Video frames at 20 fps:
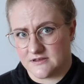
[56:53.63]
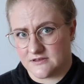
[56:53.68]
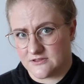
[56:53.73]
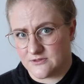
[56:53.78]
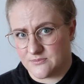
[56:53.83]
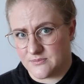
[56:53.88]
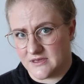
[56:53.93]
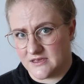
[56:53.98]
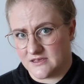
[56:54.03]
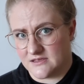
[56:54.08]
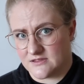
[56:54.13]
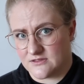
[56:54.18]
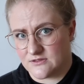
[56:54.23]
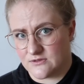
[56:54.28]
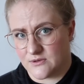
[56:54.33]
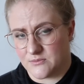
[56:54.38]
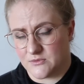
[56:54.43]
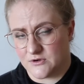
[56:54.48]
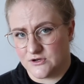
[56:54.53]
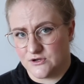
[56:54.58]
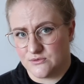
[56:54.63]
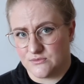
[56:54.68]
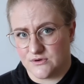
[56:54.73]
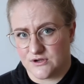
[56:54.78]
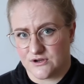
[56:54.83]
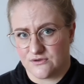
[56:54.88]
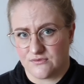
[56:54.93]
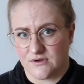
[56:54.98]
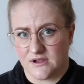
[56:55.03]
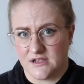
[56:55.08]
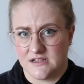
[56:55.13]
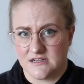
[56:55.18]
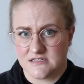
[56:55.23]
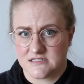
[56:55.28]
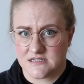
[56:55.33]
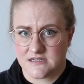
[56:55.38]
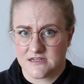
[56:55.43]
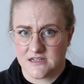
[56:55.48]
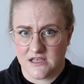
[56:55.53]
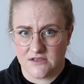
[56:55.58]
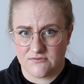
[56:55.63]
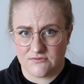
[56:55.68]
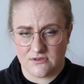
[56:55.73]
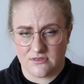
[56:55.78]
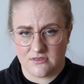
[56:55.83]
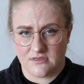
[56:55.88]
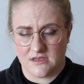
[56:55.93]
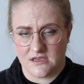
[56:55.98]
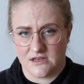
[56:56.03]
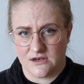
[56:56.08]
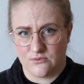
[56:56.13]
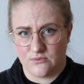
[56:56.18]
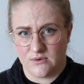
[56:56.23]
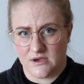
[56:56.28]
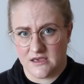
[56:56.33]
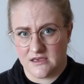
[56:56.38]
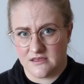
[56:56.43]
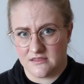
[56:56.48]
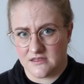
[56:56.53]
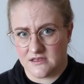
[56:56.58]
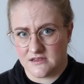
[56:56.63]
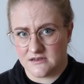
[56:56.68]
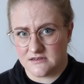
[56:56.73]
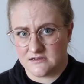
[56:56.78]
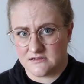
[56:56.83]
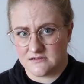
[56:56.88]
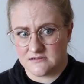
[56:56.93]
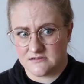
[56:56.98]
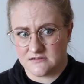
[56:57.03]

space, so I'm going to moderate everything in a way that